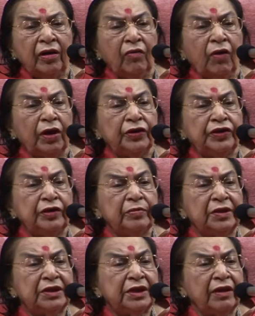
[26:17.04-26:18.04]
What she
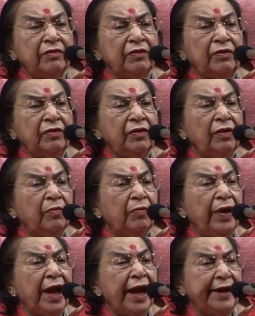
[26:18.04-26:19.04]
must have
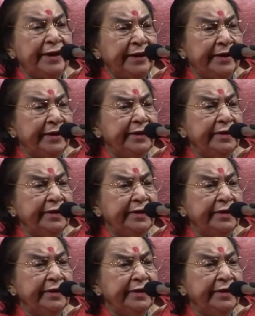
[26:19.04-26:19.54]
planned?